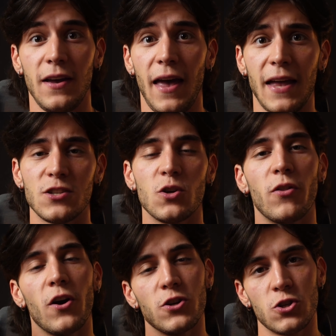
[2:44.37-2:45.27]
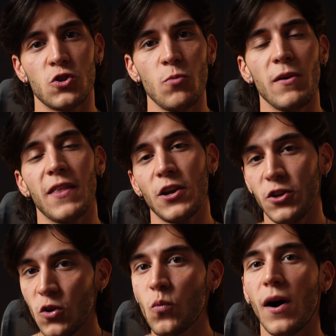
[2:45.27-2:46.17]
And so they're assuming that
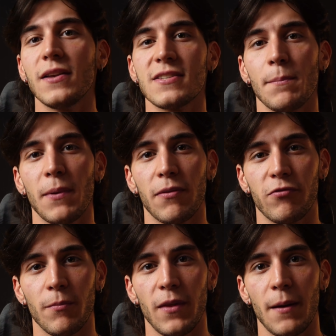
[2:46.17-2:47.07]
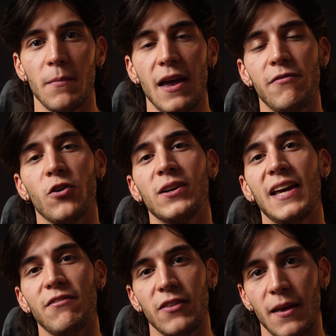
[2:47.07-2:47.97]
you want something from them if you're
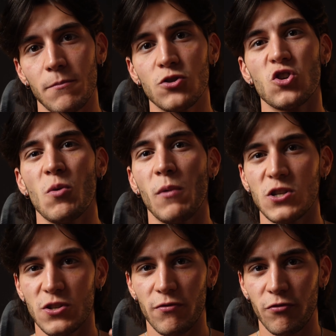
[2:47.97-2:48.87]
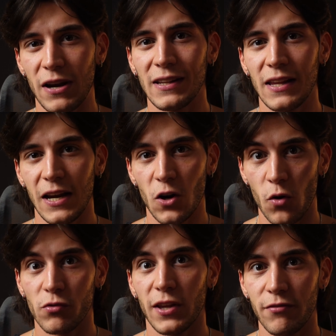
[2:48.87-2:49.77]
giving them so much friendly and
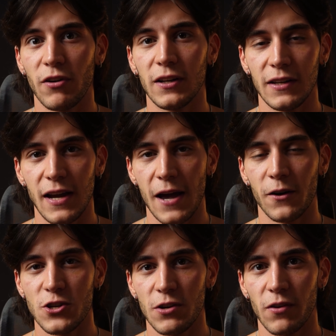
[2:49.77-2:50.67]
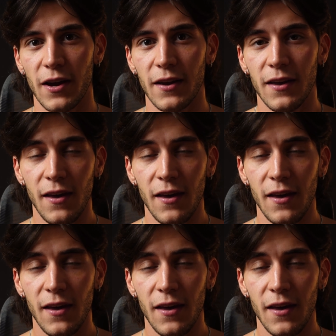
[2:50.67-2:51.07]
overly friendly energy, right?